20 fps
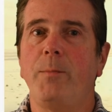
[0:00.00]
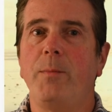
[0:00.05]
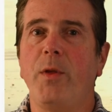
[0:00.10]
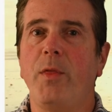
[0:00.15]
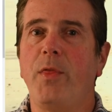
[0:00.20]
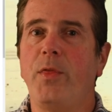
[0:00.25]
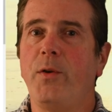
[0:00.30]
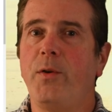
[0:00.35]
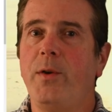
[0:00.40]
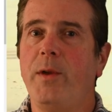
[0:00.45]
up a
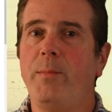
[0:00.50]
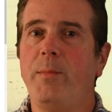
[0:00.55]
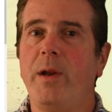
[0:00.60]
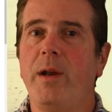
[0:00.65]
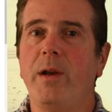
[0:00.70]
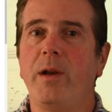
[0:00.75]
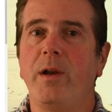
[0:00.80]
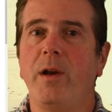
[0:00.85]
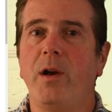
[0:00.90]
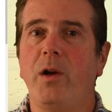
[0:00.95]
thirty
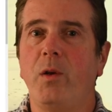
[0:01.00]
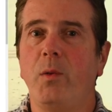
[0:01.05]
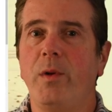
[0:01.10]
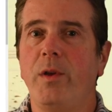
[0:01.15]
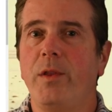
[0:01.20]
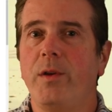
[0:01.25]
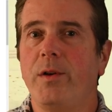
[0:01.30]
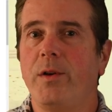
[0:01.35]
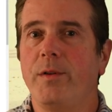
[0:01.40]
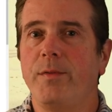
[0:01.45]
minute call
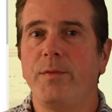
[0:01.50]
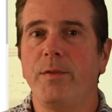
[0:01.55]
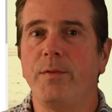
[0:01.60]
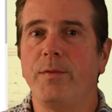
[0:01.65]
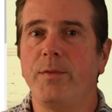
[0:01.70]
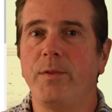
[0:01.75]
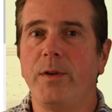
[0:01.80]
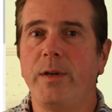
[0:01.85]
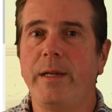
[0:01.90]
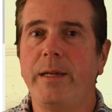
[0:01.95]
with her for
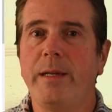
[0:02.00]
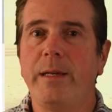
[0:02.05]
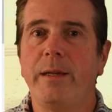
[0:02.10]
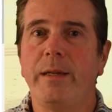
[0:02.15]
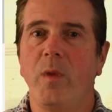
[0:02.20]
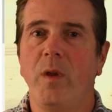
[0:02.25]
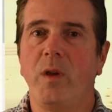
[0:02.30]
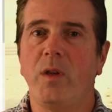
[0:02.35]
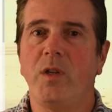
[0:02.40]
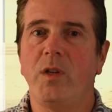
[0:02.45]
free.
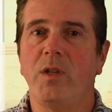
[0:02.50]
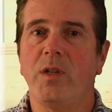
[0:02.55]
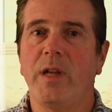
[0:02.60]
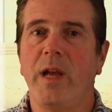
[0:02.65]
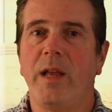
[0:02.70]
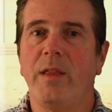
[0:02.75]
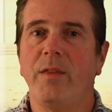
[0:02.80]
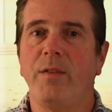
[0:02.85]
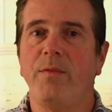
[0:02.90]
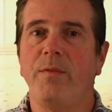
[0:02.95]
She's
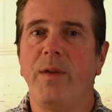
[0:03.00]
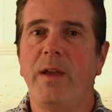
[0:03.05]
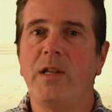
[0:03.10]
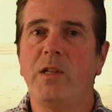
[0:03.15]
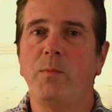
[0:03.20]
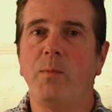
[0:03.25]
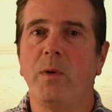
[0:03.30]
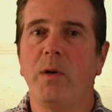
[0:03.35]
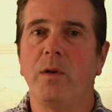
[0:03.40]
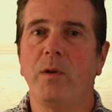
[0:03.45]
got the
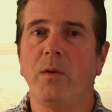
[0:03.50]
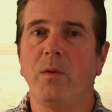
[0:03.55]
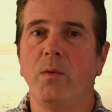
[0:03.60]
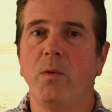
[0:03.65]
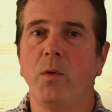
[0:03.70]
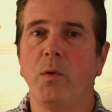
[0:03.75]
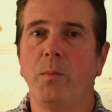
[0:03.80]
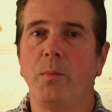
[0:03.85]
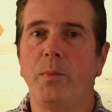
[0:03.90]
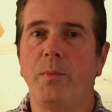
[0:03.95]
Facebook
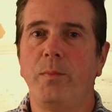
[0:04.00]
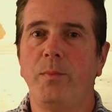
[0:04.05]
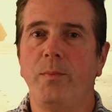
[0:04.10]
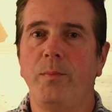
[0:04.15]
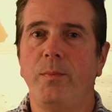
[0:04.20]
group,